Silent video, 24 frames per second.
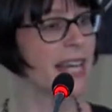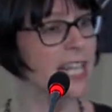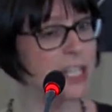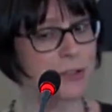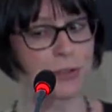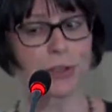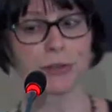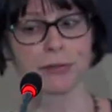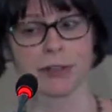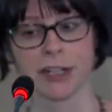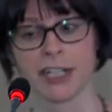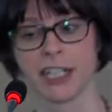
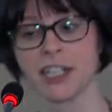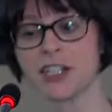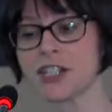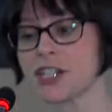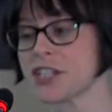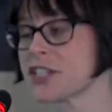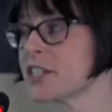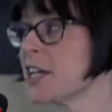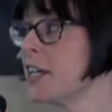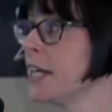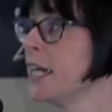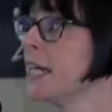that's what we're
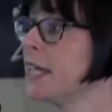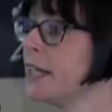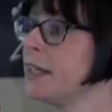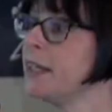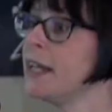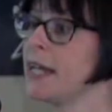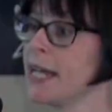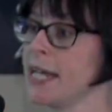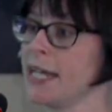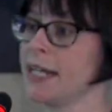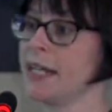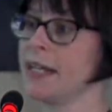interested
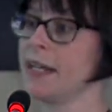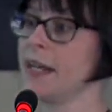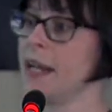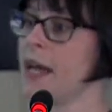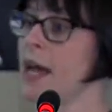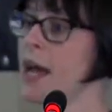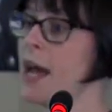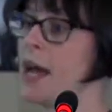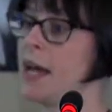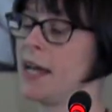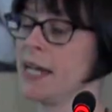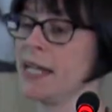
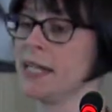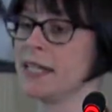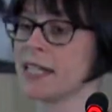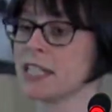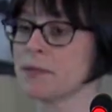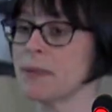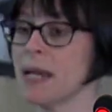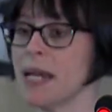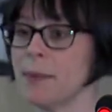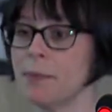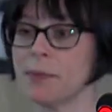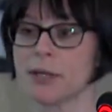in
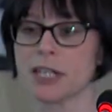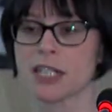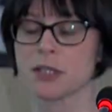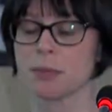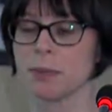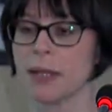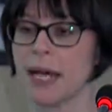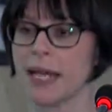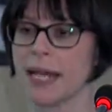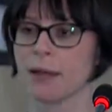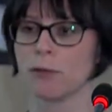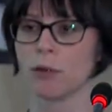this paper,
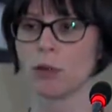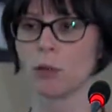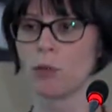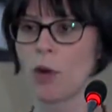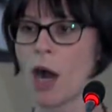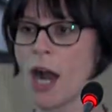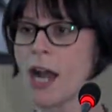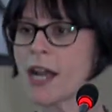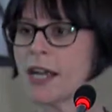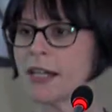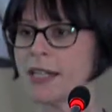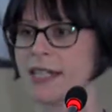explaining, well,
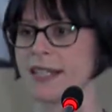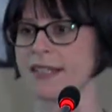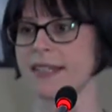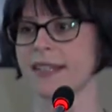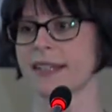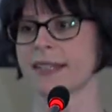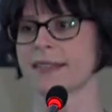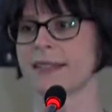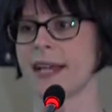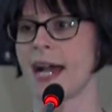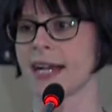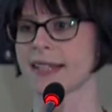why are these
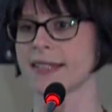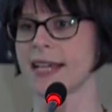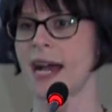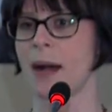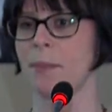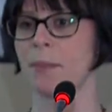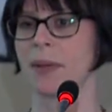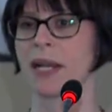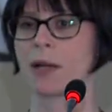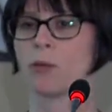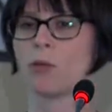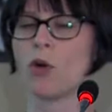attacks
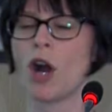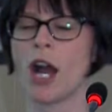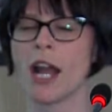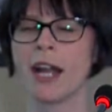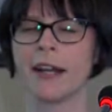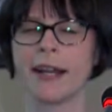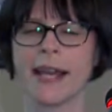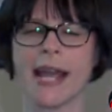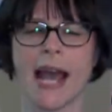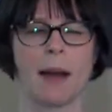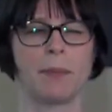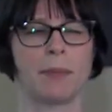happening? Why
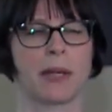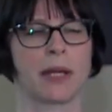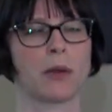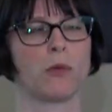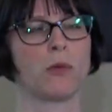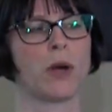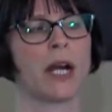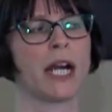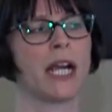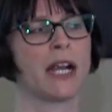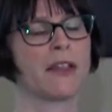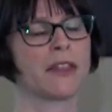are they happening?
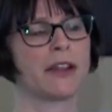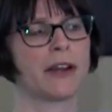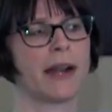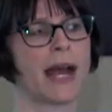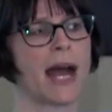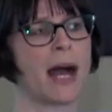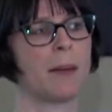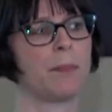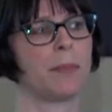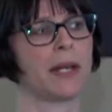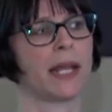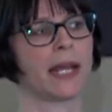Where they're
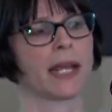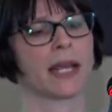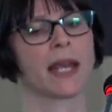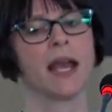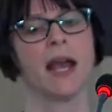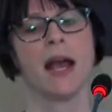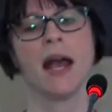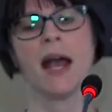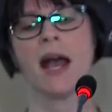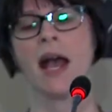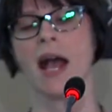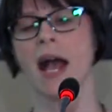happening?
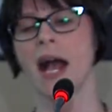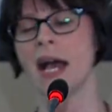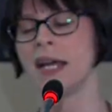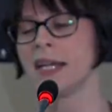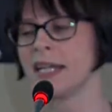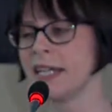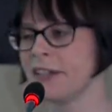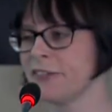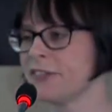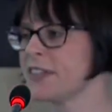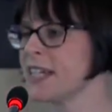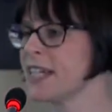And
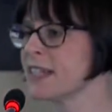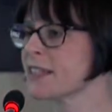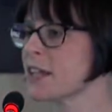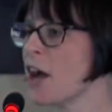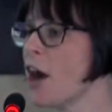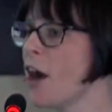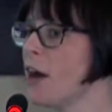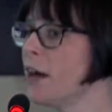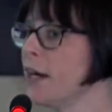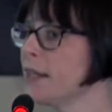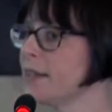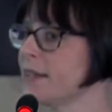if these
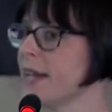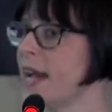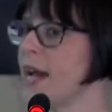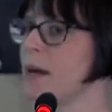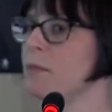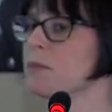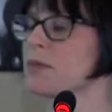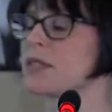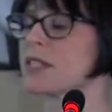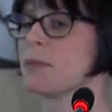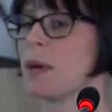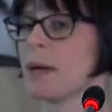are
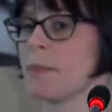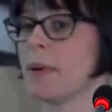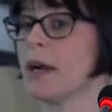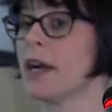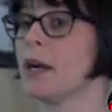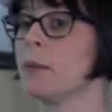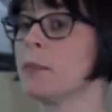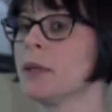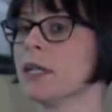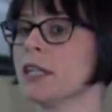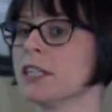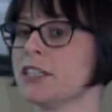attempts by
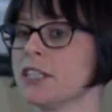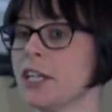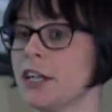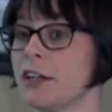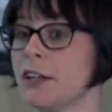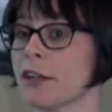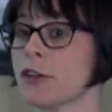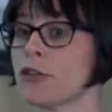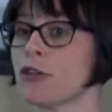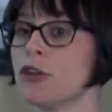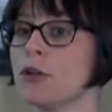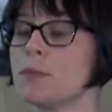
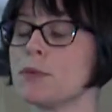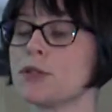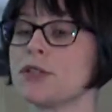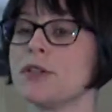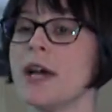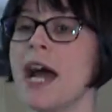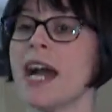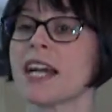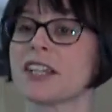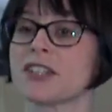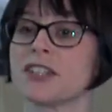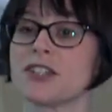paramilitary groups
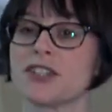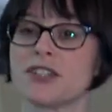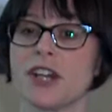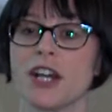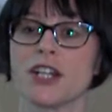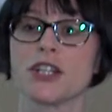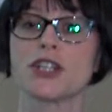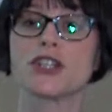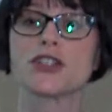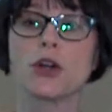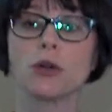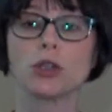to
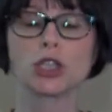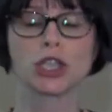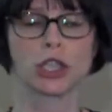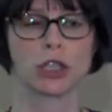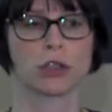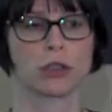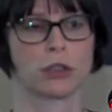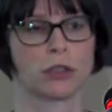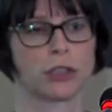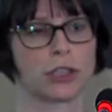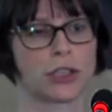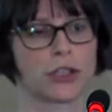exercise
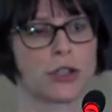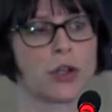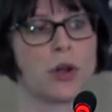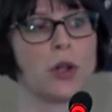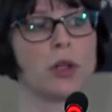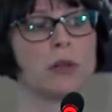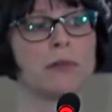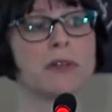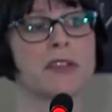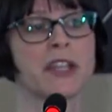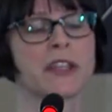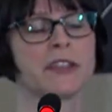social
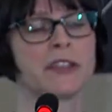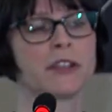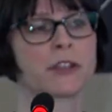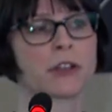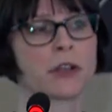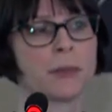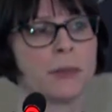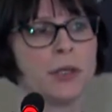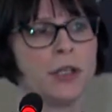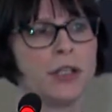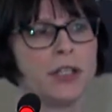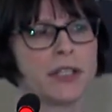control within their
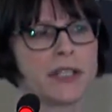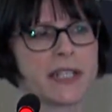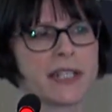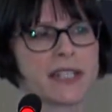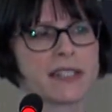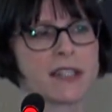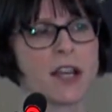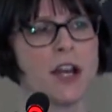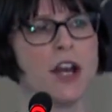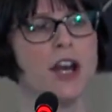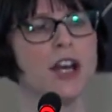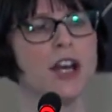communities,